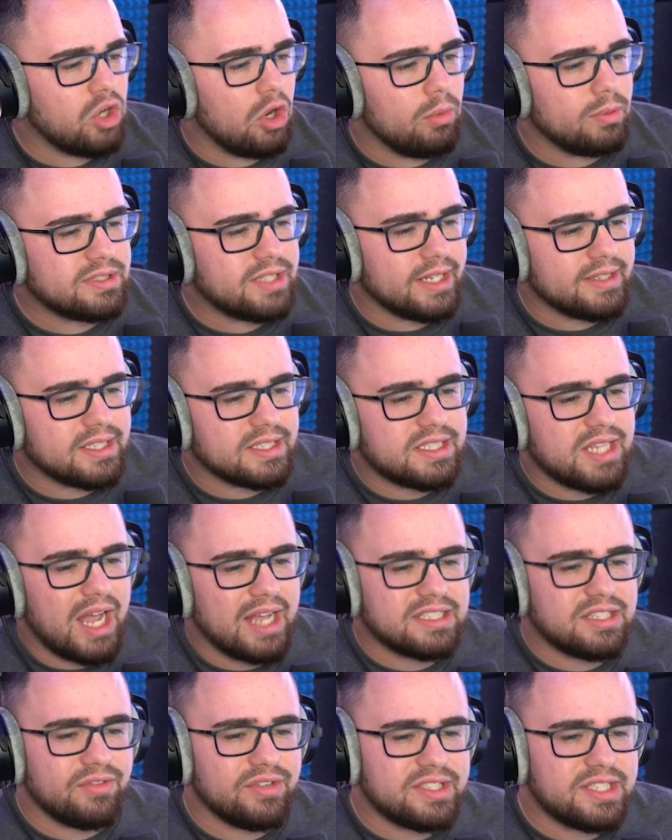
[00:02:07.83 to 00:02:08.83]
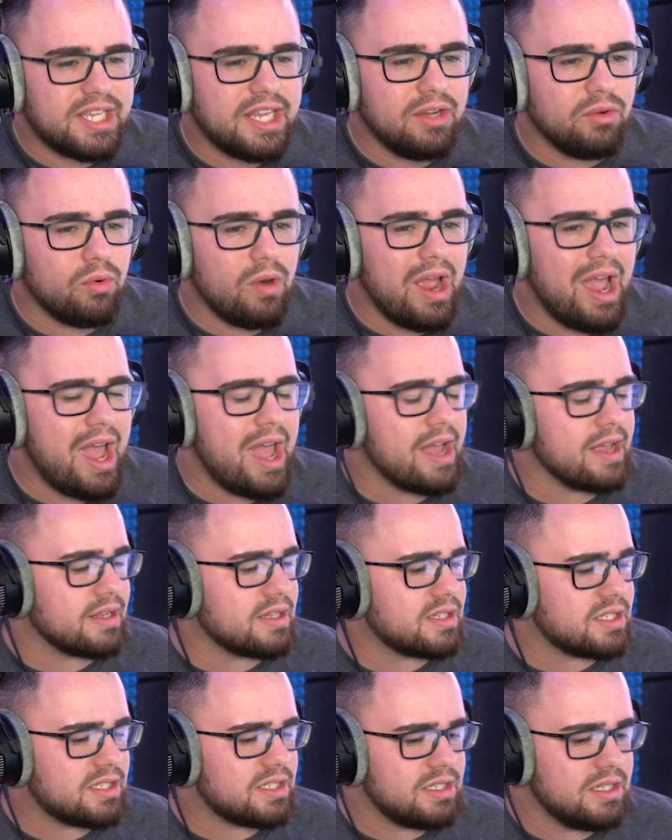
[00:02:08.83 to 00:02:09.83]
was like the size of a
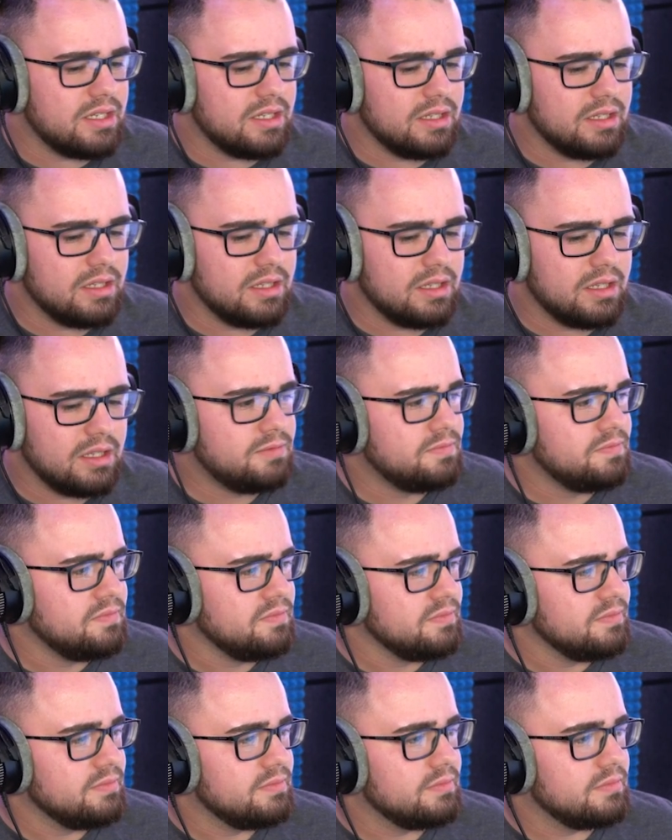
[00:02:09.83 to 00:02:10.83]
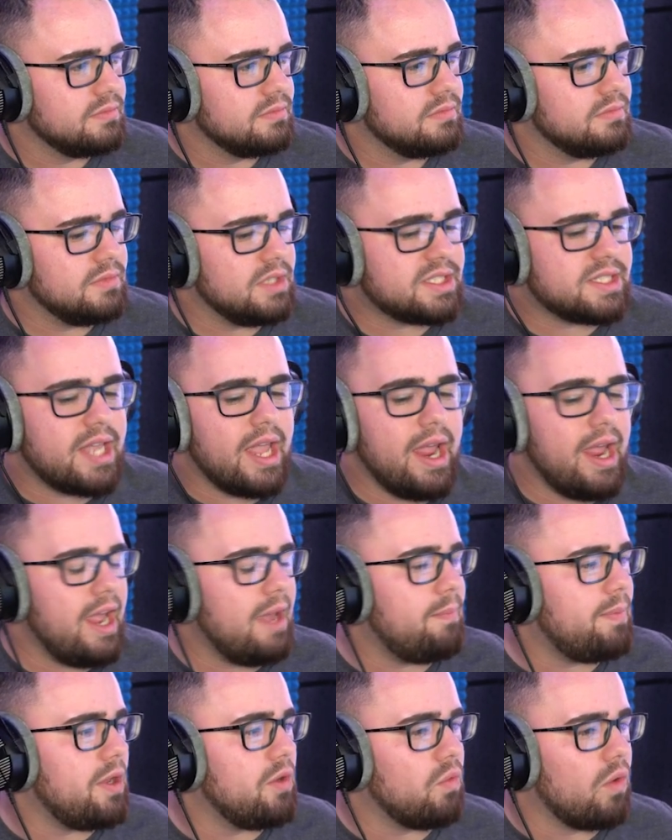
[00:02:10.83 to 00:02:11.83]
T-Rex. This
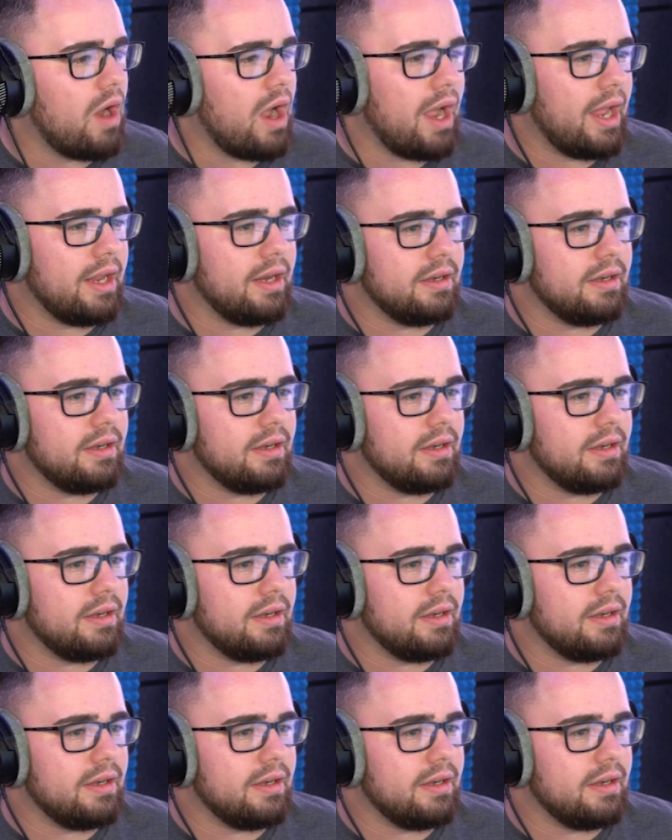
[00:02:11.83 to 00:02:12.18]
can't be right.